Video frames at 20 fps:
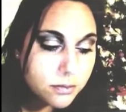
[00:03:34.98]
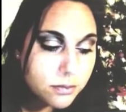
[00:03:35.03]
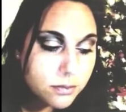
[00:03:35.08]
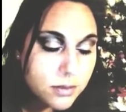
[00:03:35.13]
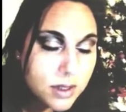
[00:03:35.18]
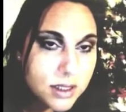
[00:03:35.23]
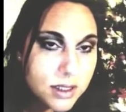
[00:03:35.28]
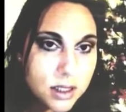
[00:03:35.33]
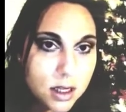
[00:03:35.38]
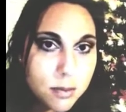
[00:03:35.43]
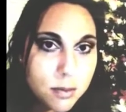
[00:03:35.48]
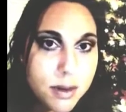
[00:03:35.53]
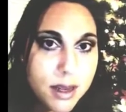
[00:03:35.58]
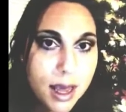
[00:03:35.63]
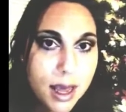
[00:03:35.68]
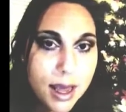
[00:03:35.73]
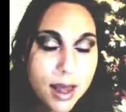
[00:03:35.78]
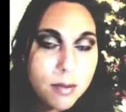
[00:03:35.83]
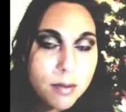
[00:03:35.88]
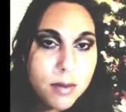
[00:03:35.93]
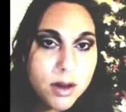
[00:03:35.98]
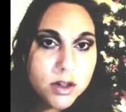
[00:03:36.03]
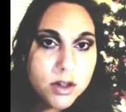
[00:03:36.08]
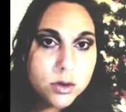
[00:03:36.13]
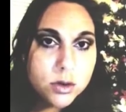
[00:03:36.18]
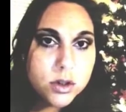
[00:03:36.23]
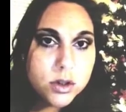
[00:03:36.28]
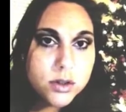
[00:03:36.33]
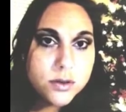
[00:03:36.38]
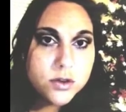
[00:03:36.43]
My son became my
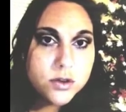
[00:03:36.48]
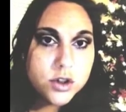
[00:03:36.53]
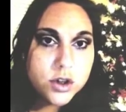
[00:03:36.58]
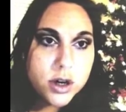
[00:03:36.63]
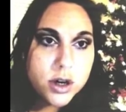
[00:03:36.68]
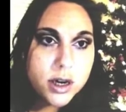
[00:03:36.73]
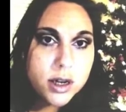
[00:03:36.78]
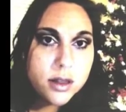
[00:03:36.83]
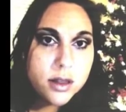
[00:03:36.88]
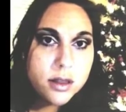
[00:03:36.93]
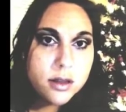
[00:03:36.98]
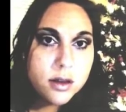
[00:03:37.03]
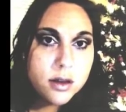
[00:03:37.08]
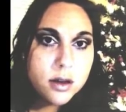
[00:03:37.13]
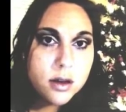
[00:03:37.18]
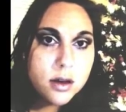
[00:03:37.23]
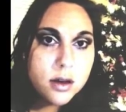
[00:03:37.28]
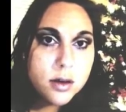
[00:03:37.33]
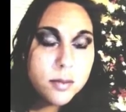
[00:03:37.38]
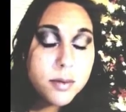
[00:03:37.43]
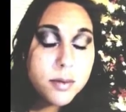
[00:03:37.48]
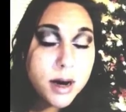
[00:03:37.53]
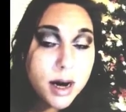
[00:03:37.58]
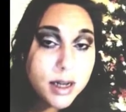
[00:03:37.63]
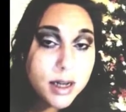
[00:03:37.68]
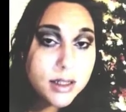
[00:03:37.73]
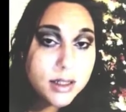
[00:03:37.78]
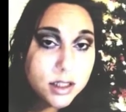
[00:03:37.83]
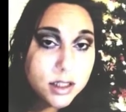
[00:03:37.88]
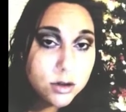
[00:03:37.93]
source of strength, but I
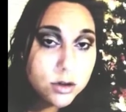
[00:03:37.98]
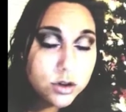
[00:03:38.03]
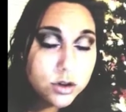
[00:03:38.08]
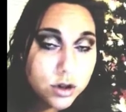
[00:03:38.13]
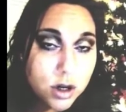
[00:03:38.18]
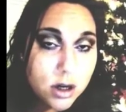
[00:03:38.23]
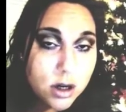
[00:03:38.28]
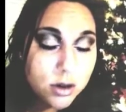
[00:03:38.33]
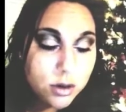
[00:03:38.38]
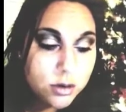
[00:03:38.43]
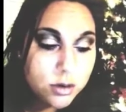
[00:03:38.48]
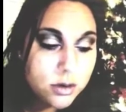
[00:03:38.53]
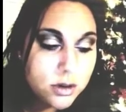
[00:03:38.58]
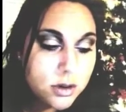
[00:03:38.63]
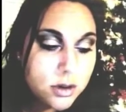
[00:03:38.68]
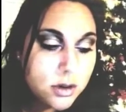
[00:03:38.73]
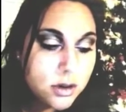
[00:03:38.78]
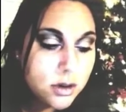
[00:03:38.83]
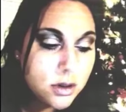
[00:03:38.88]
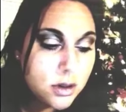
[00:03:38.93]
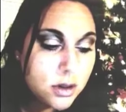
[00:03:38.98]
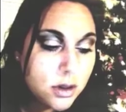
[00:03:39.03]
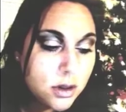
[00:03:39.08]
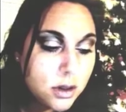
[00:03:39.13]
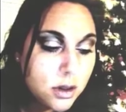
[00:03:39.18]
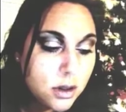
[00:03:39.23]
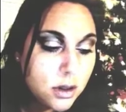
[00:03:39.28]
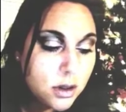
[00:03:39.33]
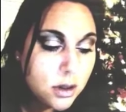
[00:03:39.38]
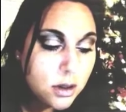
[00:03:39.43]
still struggled.
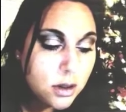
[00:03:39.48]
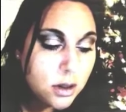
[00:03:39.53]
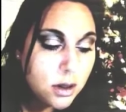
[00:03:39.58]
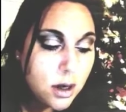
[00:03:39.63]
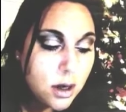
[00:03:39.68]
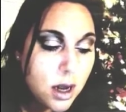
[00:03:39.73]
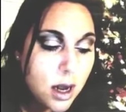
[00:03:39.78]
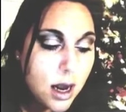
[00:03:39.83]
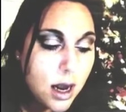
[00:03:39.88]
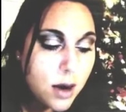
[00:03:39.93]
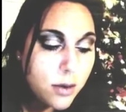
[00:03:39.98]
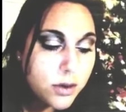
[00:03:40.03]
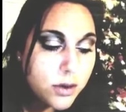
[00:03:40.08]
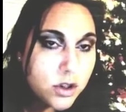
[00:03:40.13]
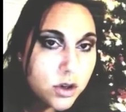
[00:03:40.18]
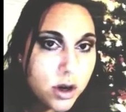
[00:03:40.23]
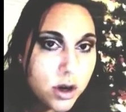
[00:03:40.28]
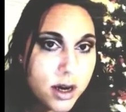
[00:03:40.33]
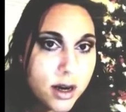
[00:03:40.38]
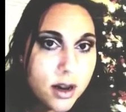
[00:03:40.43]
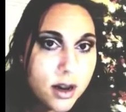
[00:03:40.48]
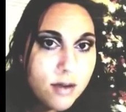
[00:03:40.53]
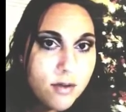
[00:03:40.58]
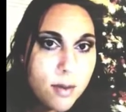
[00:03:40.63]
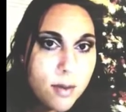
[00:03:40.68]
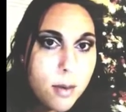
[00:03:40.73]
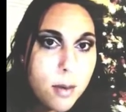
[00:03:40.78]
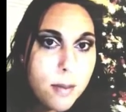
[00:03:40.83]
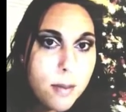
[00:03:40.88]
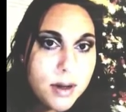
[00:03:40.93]
I was starting to give
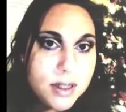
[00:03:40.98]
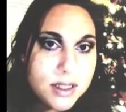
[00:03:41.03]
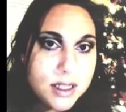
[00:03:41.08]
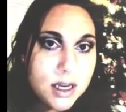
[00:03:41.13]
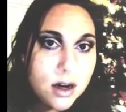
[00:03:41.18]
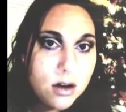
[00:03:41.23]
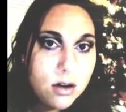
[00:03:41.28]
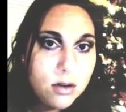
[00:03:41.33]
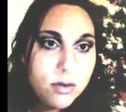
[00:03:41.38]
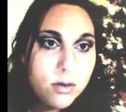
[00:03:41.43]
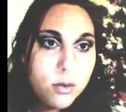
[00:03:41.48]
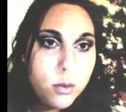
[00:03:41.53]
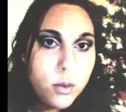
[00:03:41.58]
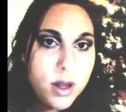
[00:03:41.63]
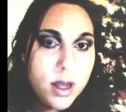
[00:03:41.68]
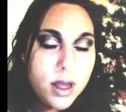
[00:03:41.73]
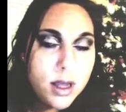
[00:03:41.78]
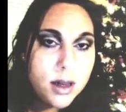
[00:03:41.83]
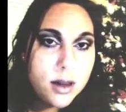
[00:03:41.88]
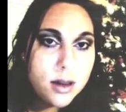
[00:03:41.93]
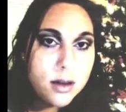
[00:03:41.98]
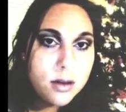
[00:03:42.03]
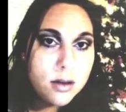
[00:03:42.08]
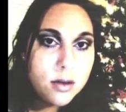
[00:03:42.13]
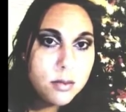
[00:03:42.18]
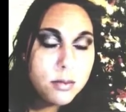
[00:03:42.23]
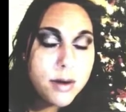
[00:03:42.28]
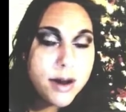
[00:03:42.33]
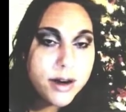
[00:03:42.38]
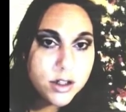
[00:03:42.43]
up on myself when
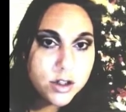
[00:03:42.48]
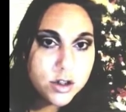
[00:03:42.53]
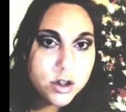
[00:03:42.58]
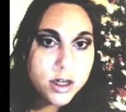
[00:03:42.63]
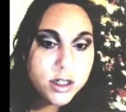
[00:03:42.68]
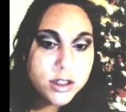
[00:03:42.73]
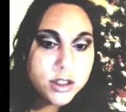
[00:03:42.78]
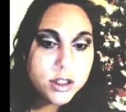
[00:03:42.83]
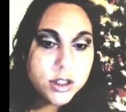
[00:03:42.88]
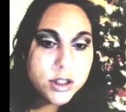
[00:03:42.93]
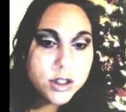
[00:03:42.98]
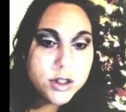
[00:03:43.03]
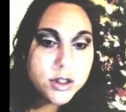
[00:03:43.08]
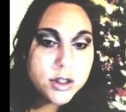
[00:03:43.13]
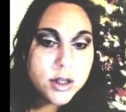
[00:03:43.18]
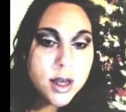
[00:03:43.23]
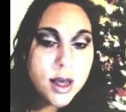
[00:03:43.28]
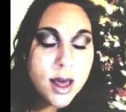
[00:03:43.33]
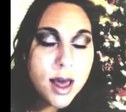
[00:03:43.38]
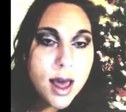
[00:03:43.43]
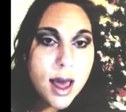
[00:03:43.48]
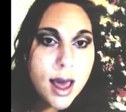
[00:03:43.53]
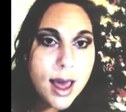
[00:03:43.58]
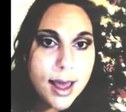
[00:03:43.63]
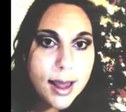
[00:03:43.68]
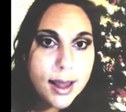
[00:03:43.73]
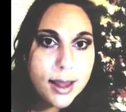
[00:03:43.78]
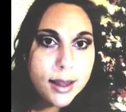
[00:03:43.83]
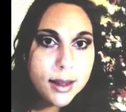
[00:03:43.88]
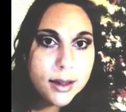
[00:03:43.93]
my instructors
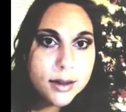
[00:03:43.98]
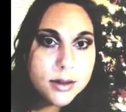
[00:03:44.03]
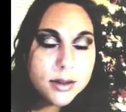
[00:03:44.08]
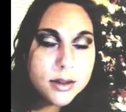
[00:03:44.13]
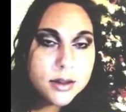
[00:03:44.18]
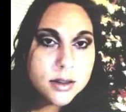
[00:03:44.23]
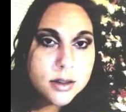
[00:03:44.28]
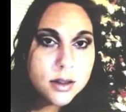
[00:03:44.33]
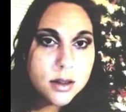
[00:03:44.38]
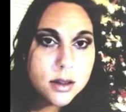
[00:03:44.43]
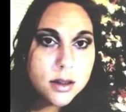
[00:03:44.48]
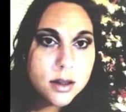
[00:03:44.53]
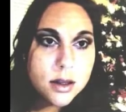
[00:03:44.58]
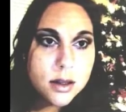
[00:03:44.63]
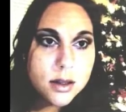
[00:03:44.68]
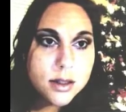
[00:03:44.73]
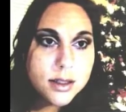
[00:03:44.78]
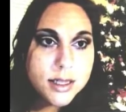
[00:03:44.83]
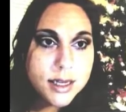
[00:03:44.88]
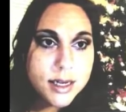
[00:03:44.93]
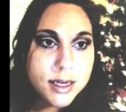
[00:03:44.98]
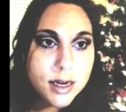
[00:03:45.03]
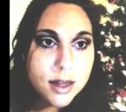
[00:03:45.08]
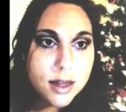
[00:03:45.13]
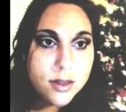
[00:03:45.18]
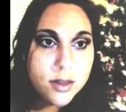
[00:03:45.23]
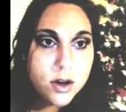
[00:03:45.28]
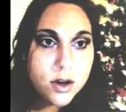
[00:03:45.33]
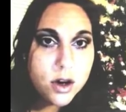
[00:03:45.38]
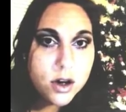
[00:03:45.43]
and the dean
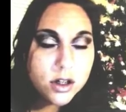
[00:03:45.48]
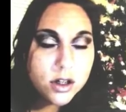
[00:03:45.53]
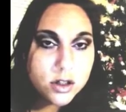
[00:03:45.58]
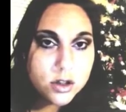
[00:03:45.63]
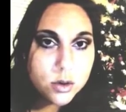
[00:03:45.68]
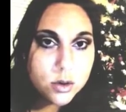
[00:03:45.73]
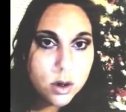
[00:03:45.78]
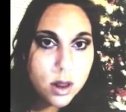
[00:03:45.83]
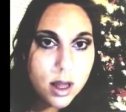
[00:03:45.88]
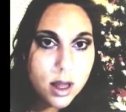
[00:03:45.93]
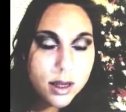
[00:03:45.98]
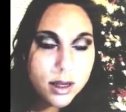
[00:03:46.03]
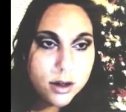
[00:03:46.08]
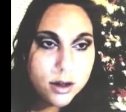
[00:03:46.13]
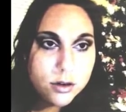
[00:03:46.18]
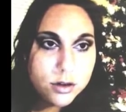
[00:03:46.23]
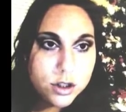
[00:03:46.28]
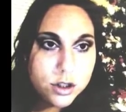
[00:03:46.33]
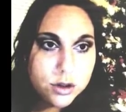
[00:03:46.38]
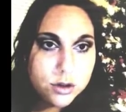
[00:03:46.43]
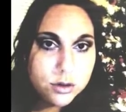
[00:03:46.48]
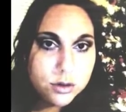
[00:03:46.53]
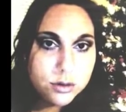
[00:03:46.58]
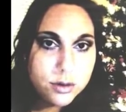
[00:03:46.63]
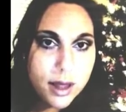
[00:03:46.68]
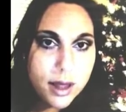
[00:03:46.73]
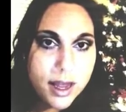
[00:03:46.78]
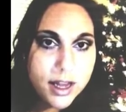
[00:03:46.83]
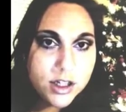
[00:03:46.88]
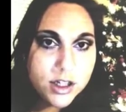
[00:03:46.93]
at the nursing school I go to,
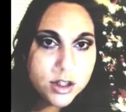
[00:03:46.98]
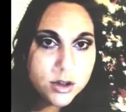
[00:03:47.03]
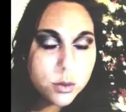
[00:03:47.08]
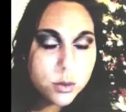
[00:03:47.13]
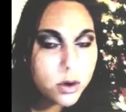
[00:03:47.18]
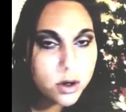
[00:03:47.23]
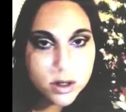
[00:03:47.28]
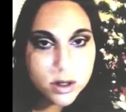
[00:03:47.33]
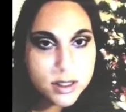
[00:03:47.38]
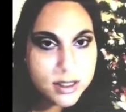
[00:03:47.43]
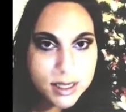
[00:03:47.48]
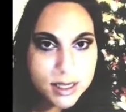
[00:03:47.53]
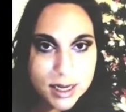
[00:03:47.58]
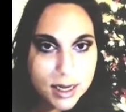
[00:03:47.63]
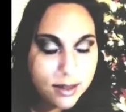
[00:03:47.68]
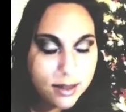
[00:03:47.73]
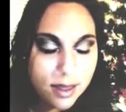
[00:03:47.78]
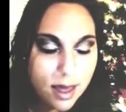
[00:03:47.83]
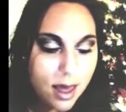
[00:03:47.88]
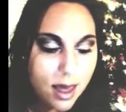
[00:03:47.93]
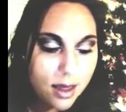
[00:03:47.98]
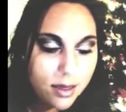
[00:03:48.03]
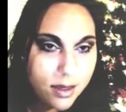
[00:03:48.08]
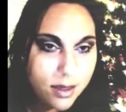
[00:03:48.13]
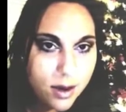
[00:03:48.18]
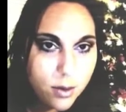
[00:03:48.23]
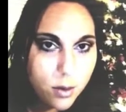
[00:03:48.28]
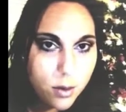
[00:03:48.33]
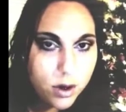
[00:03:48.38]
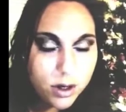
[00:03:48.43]
they just weren't seeing that.
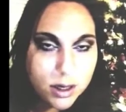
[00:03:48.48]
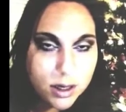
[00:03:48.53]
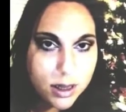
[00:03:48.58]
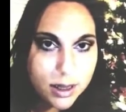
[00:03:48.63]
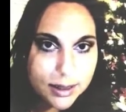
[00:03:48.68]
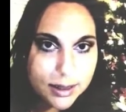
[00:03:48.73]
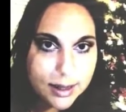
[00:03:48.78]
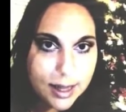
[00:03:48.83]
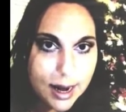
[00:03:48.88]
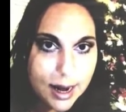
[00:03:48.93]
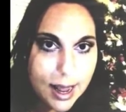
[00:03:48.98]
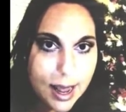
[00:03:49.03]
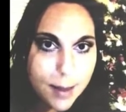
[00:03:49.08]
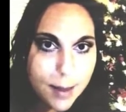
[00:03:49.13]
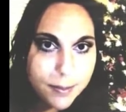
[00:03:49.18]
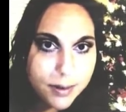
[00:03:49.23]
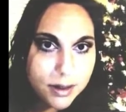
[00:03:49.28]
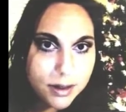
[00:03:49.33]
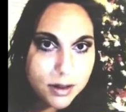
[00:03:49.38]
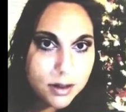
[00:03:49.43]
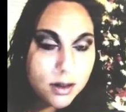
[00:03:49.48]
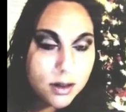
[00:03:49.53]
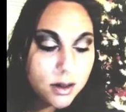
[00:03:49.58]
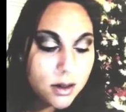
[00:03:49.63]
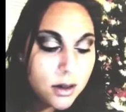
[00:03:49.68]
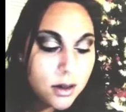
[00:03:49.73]
They weren't going to let that happen.